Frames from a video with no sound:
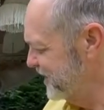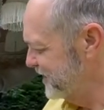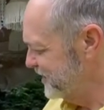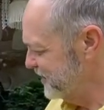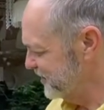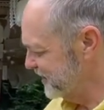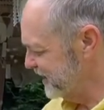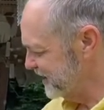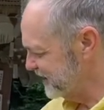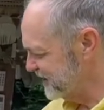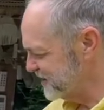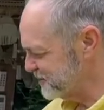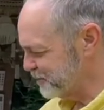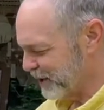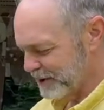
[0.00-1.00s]
You'll hit
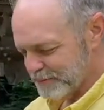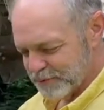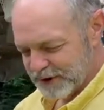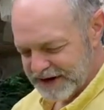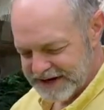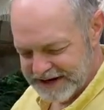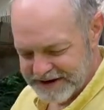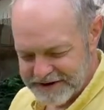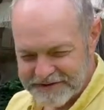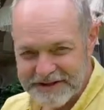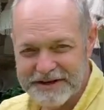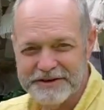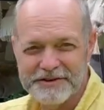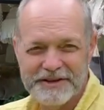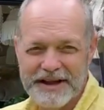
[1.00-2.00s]
this pump right here, and
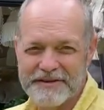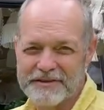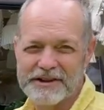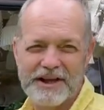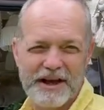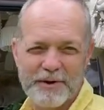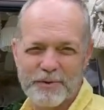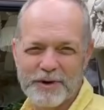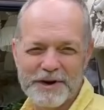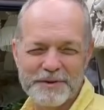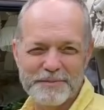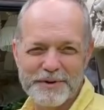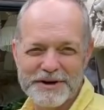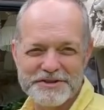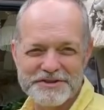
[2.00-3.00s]
then you'll have a lot of water
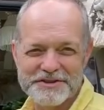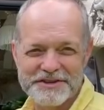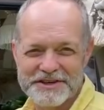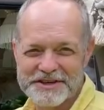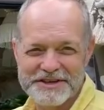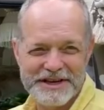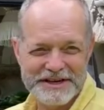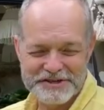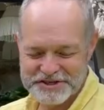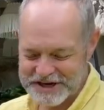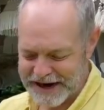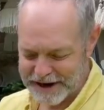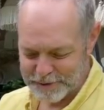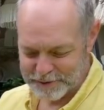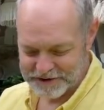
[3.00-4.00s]
pressure. You can take a
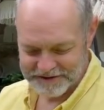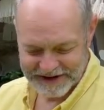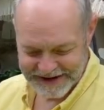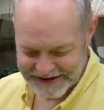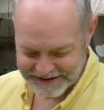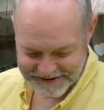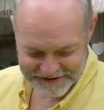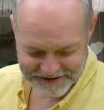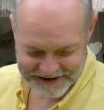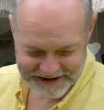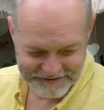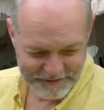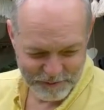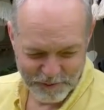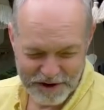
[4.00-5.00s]
shower. Heck, you could
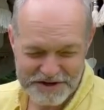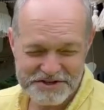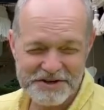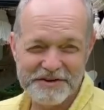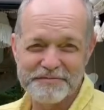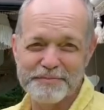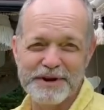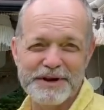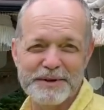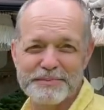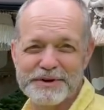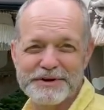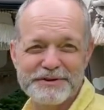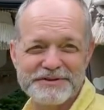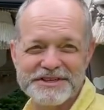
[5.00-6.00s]
even wash off muddy
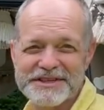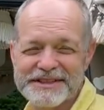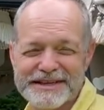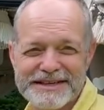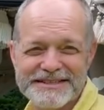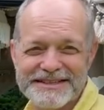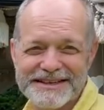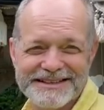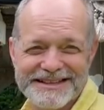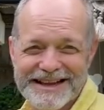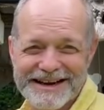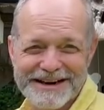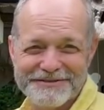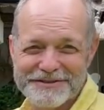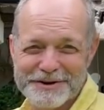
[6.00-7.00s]
boots and things like
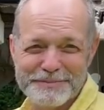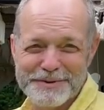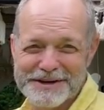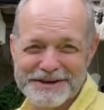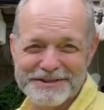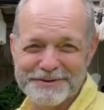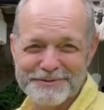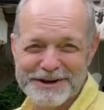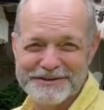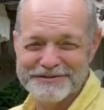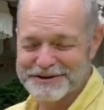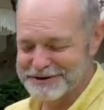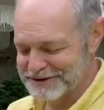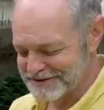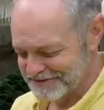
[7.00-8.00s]
that after you've been in the
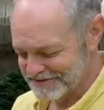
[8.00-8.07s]
river.